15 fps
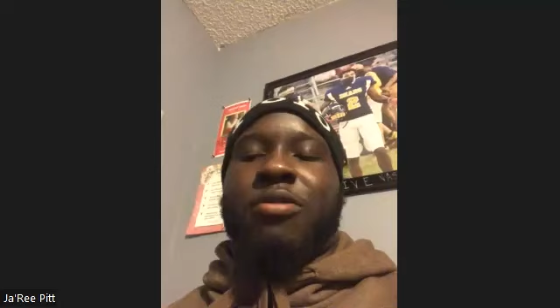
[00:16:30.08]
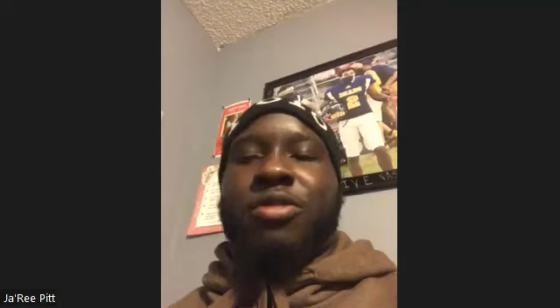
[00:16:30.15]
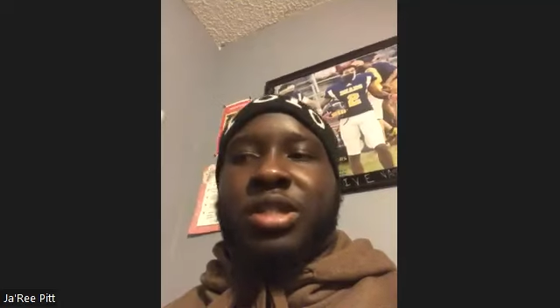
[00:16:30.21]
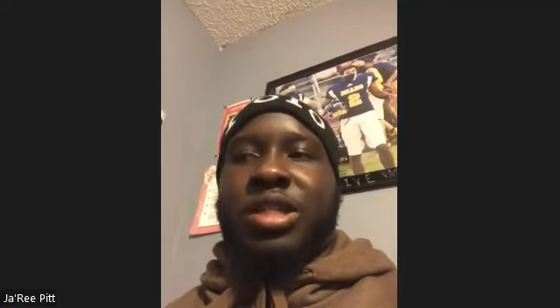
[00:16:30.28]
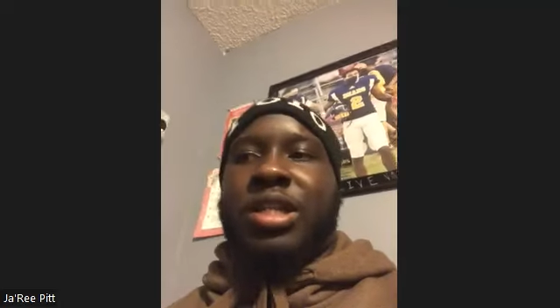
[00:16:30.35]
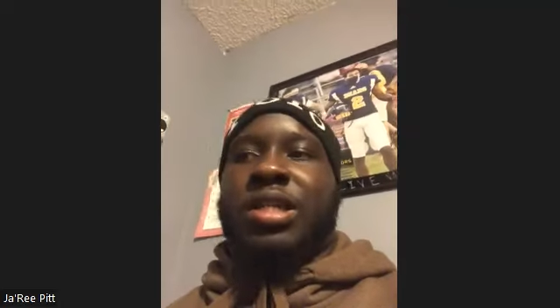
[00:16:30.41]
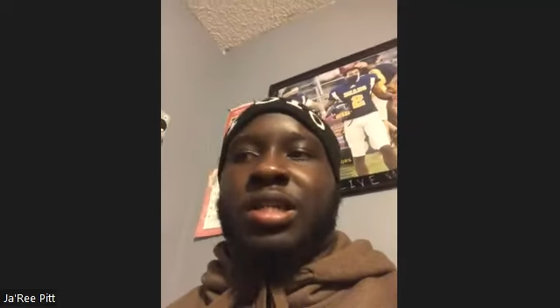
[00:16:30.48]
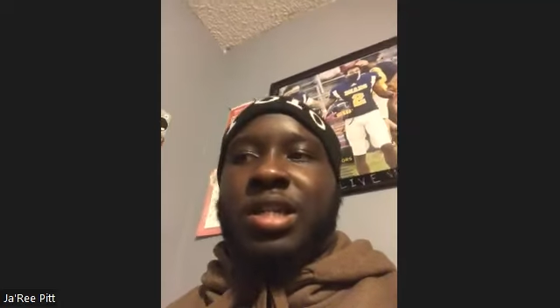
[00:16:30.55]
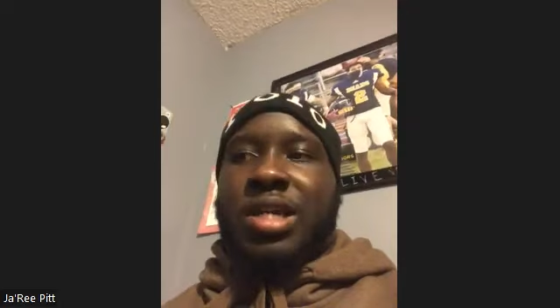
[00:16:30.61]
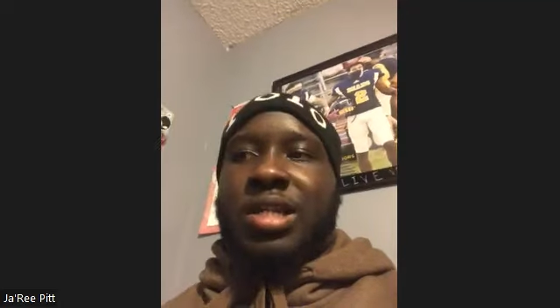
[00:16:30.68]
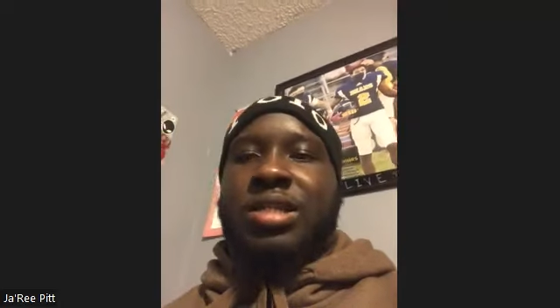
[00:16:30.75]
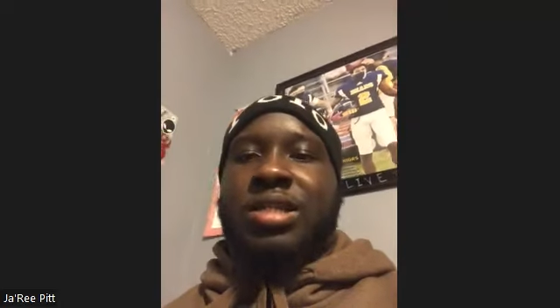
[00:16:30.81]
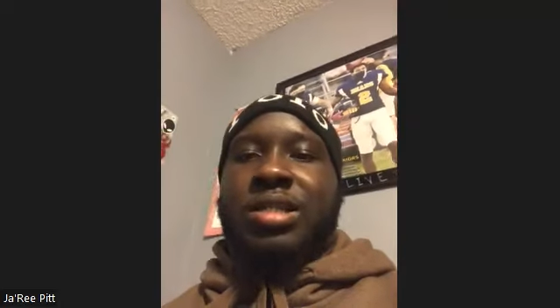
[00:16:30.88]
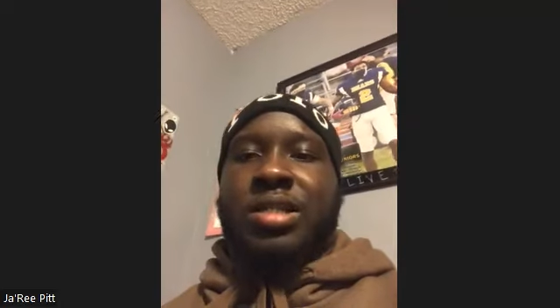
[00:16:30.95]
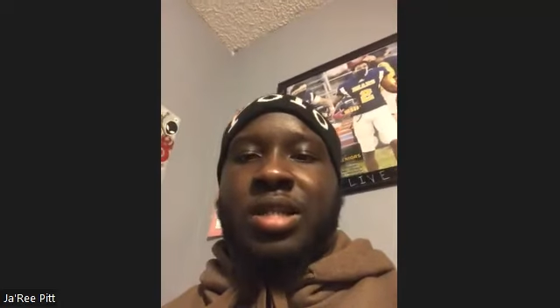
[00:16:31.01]
would say
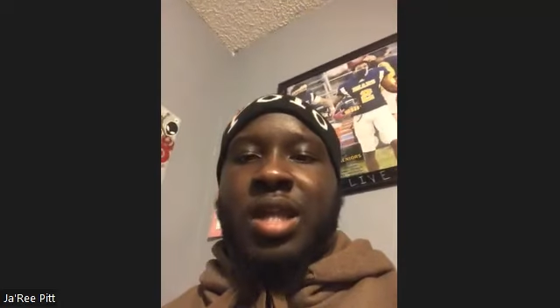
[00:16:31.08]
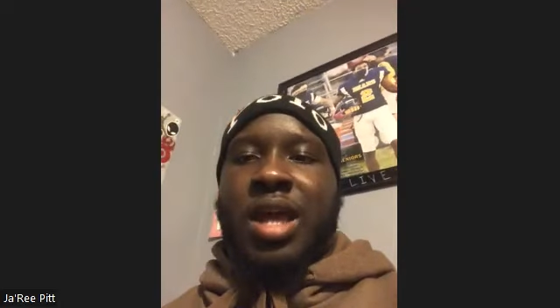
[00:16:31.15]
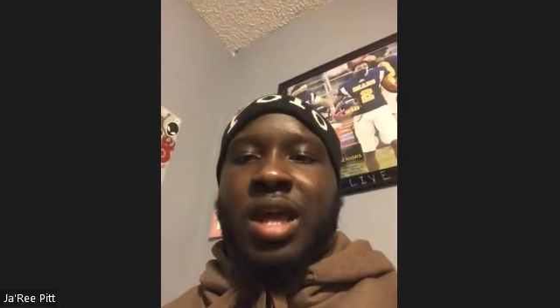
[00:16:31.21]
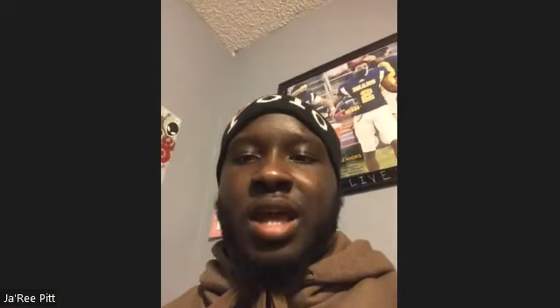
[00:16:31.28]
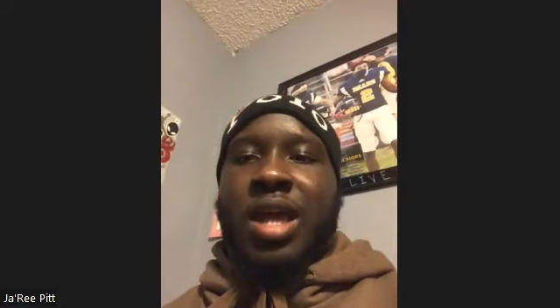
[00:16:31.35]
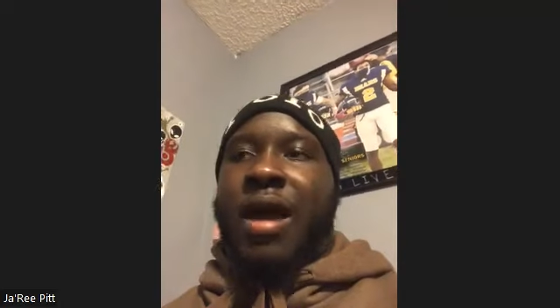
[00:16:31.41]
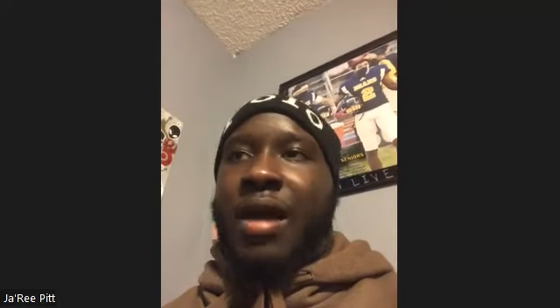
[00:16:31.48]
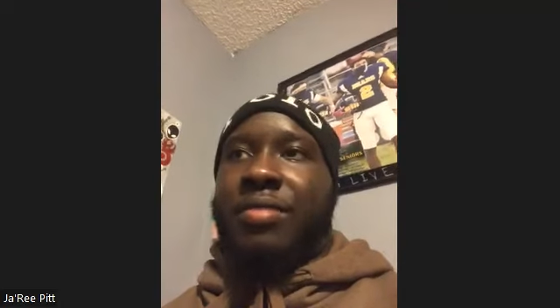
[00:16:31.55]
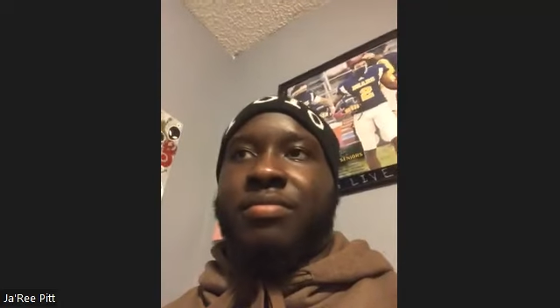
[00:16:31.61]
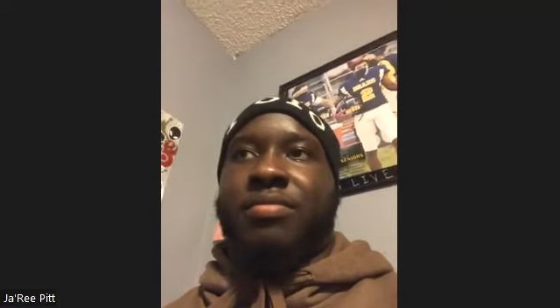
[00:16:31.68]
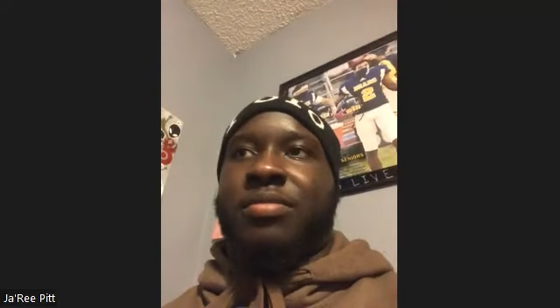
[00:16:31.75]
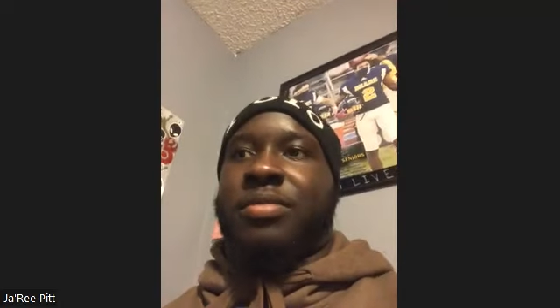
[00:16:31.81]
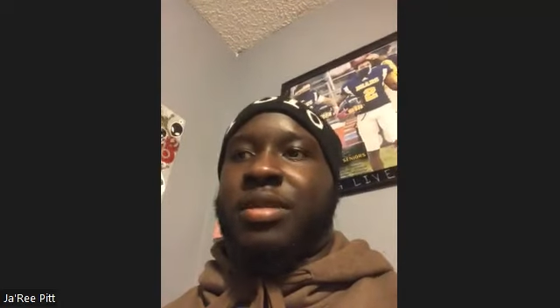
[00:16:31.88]
yes like i'm